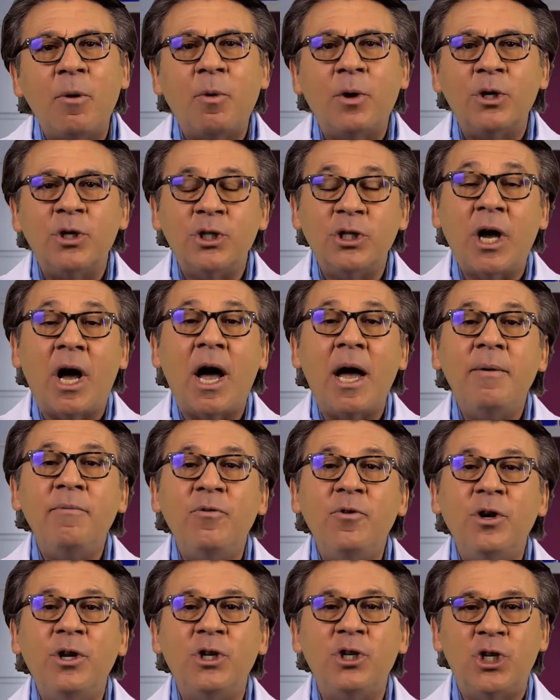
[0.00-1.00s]
that when it's time
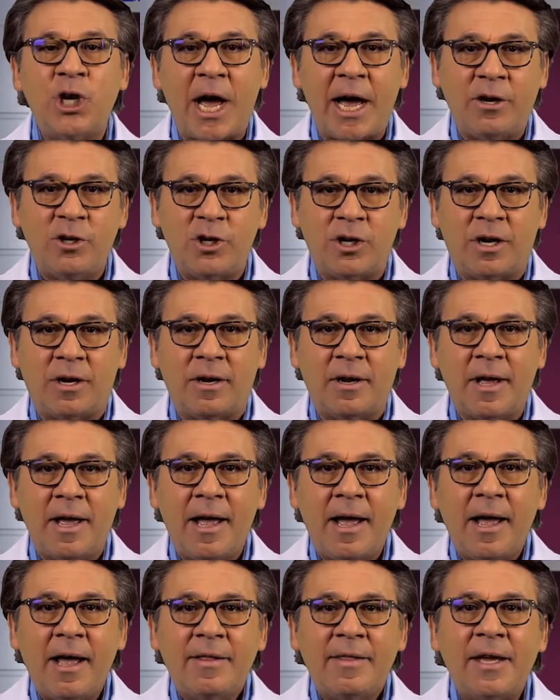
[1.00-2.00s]
for injection,
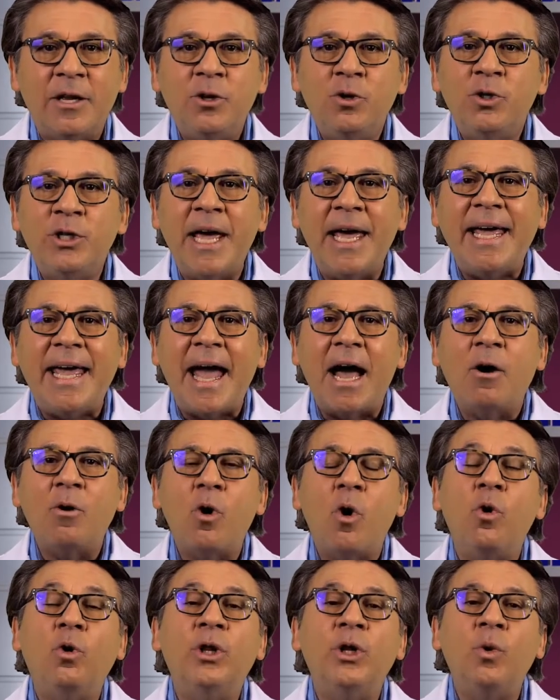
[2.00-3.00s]
that you take
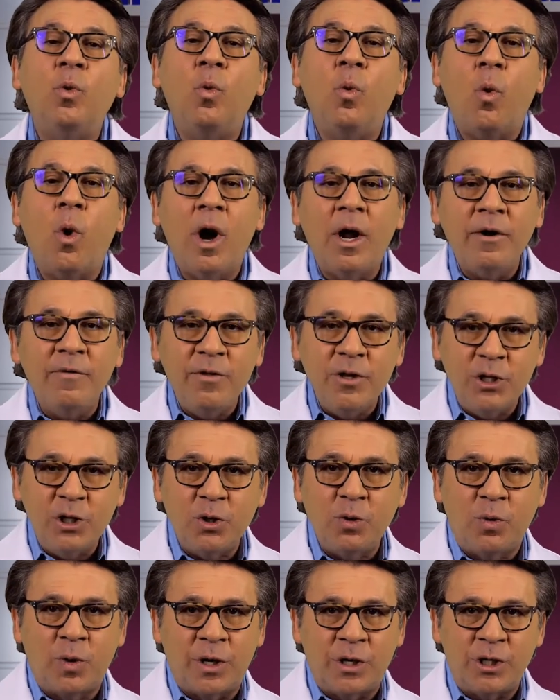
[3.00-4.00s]
out only one of the
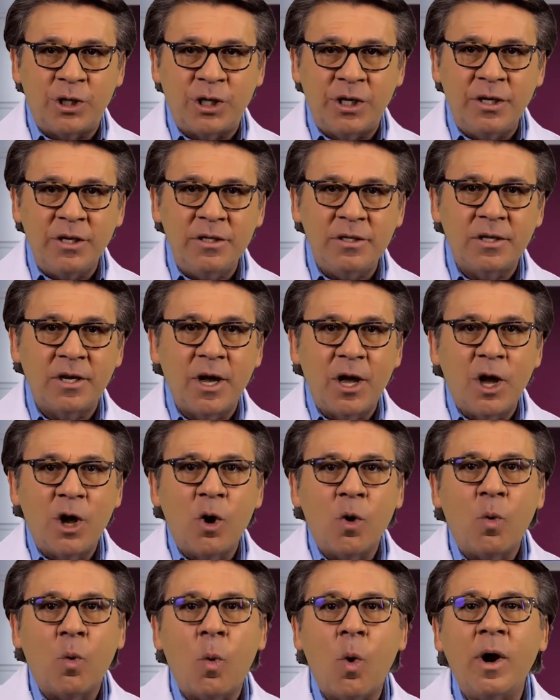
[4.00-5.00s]
syringes,
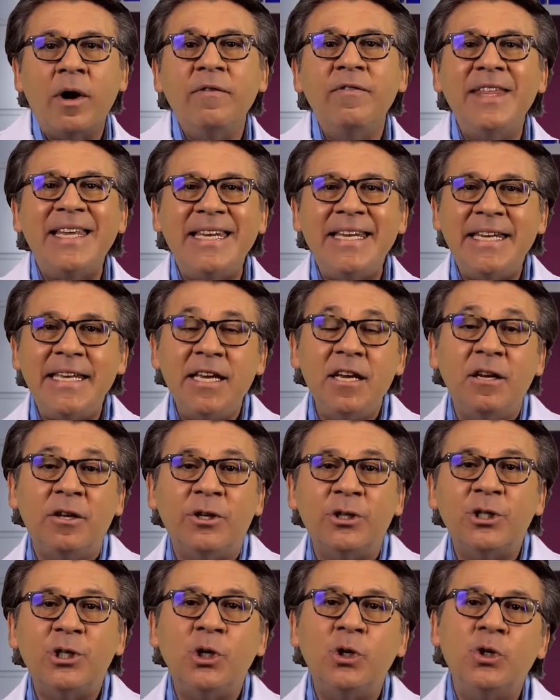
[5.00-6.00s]
one of the
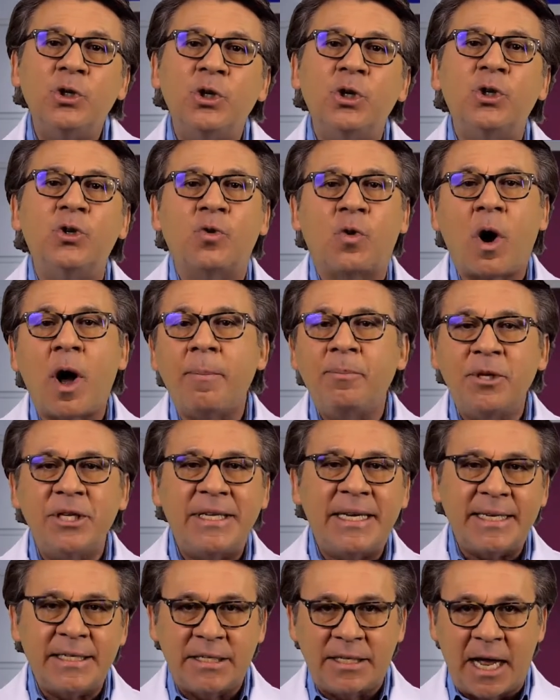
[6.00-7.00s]
needles used to draw up the
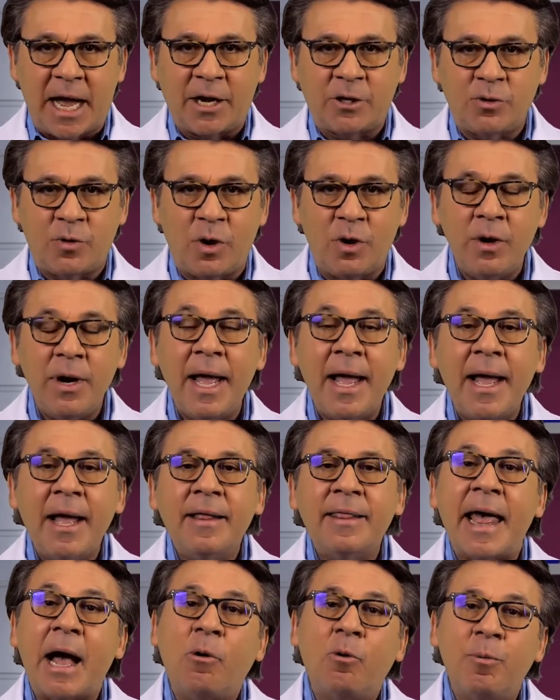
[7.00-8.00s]
testosterone,
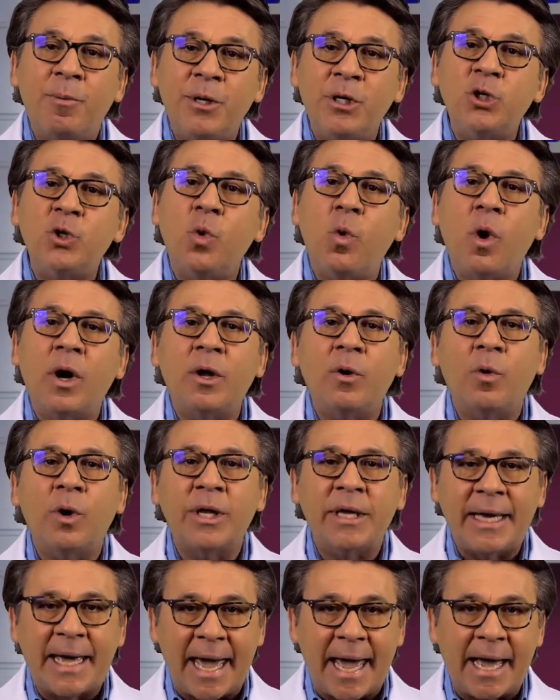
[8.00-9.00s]
that will be
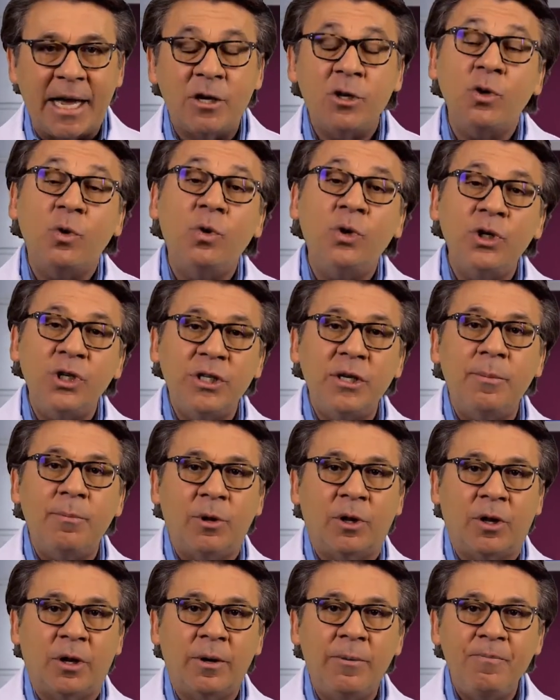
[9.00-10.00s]
21 gauge or
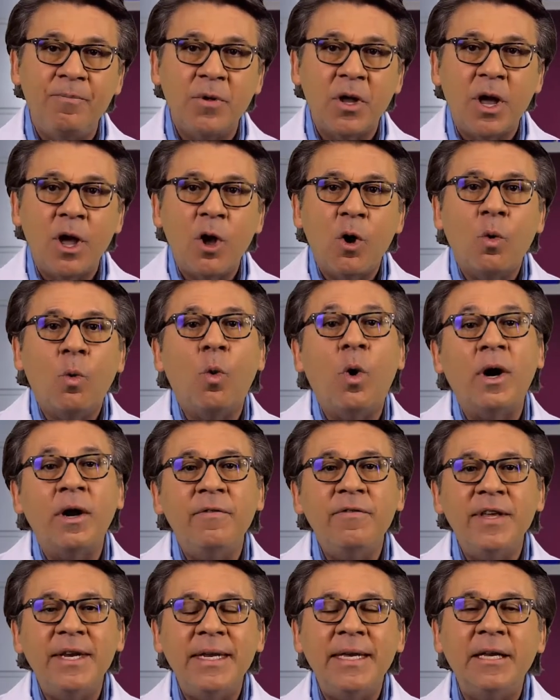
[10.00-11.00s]
similar, one
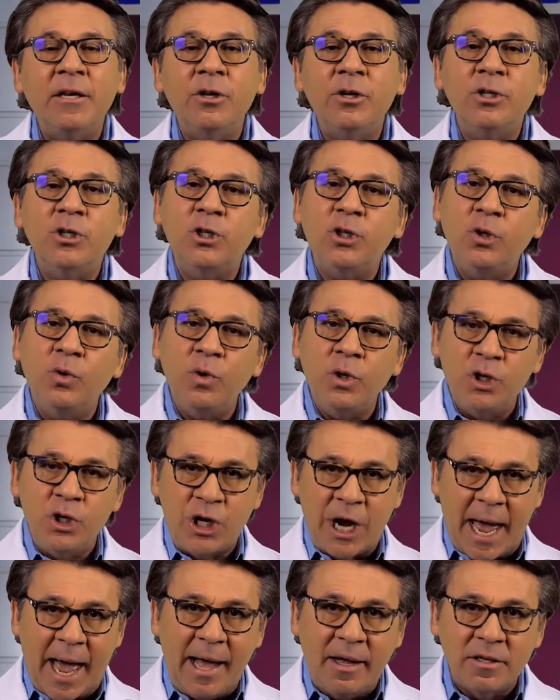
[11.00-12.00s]
of the needles to
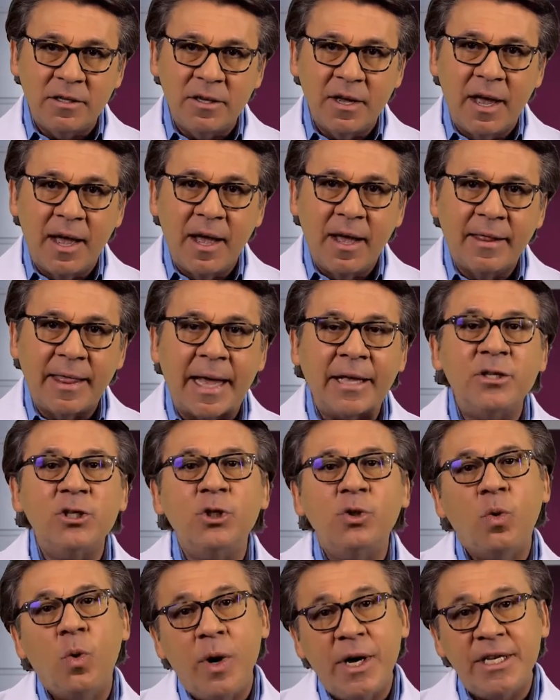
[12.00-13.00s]
inject,
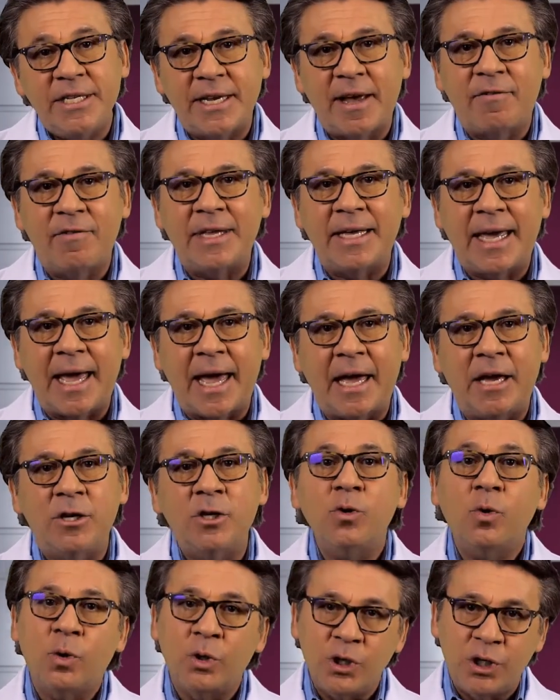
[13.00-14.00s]
that's 27
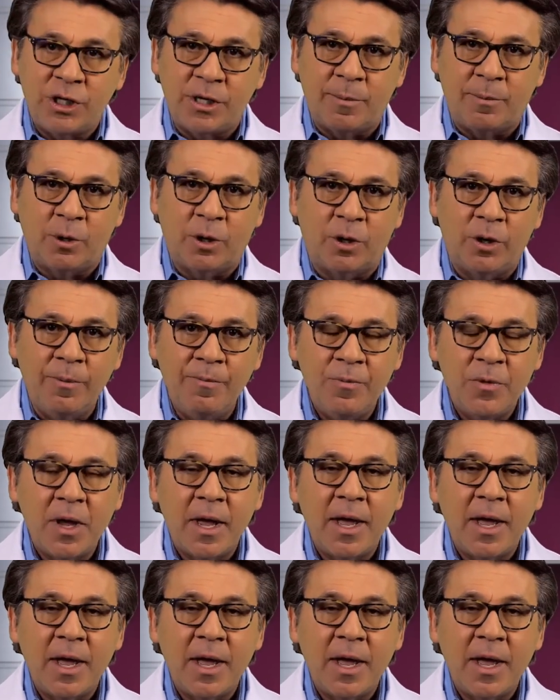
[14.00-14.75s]
gauge or similar,